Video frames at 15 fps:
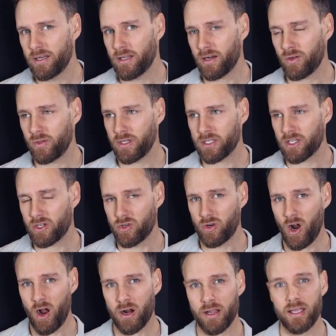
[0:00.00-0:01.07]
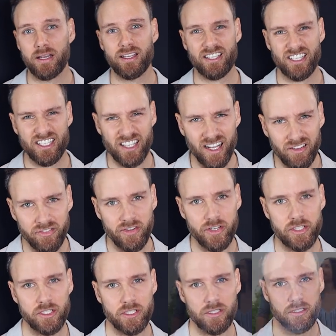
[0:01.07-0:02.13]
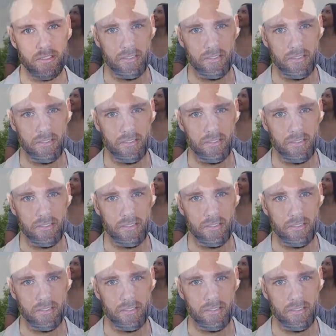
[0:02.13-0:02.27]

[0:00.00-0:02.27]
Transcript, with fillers: Not only is it wrong, it is selfish.